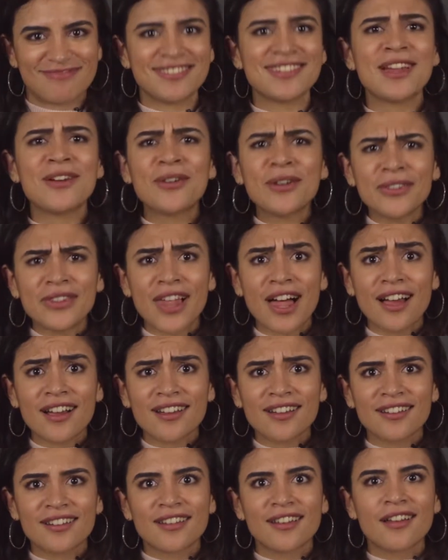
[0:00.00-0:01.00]
Now good
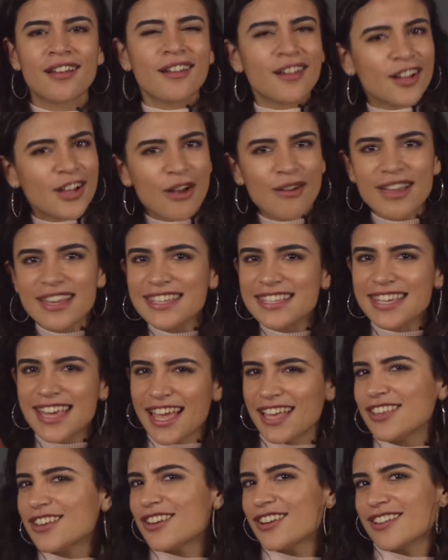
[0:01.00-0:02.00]
luck, go get
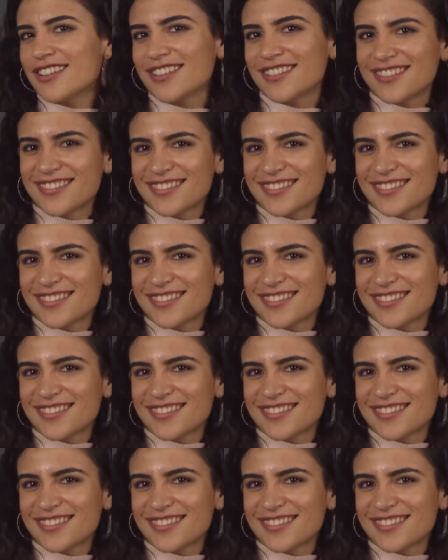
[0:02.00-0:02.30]
tenured.